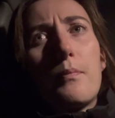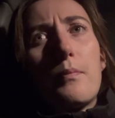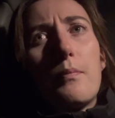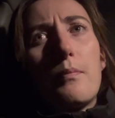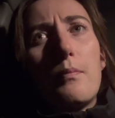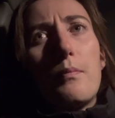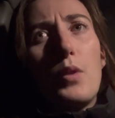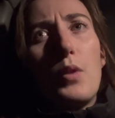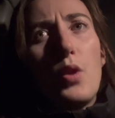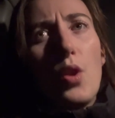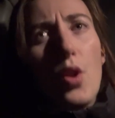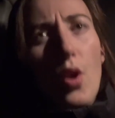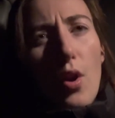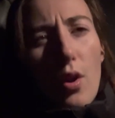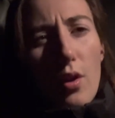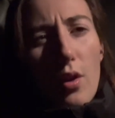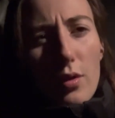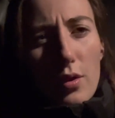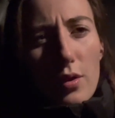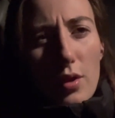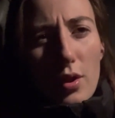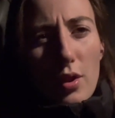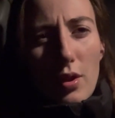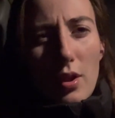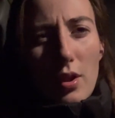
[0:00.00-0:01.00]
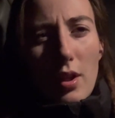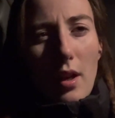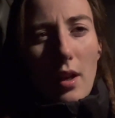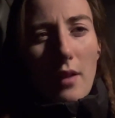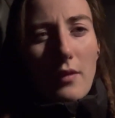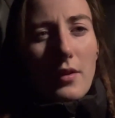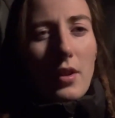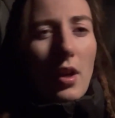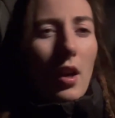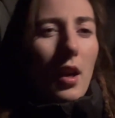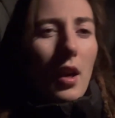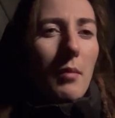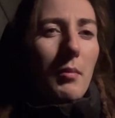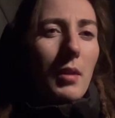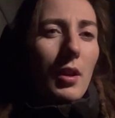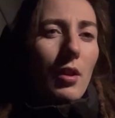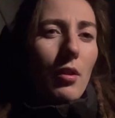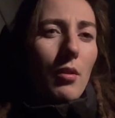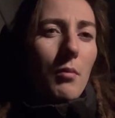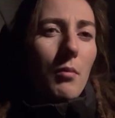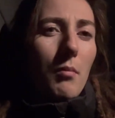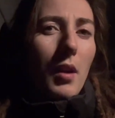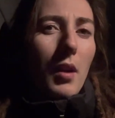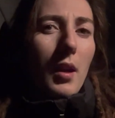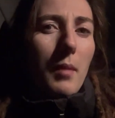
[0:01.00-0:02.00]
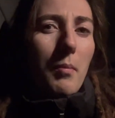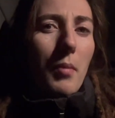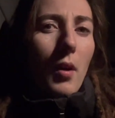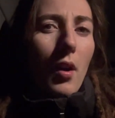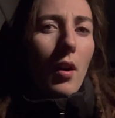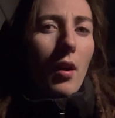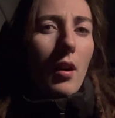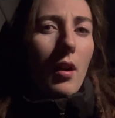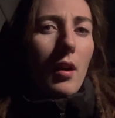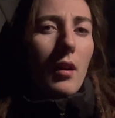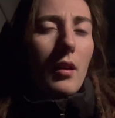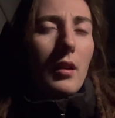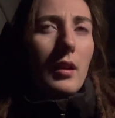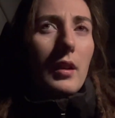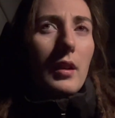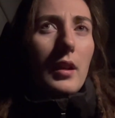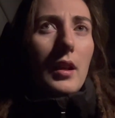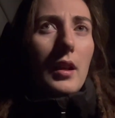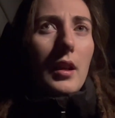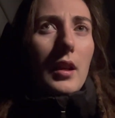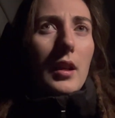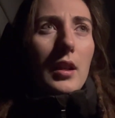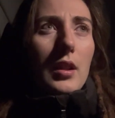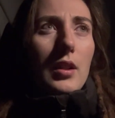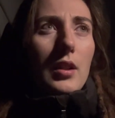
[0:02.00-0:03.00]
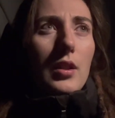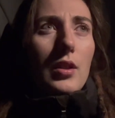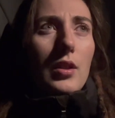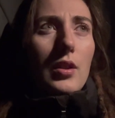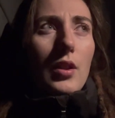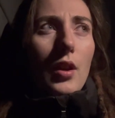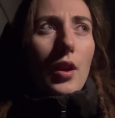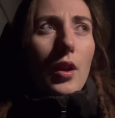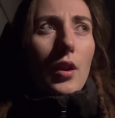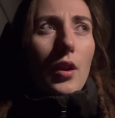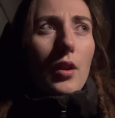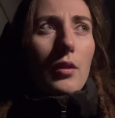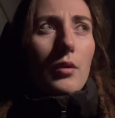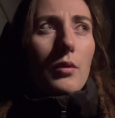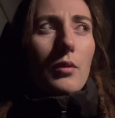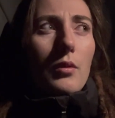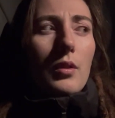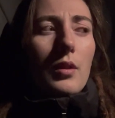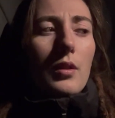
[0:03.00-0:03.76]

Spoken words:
not good enough timing on my part. So,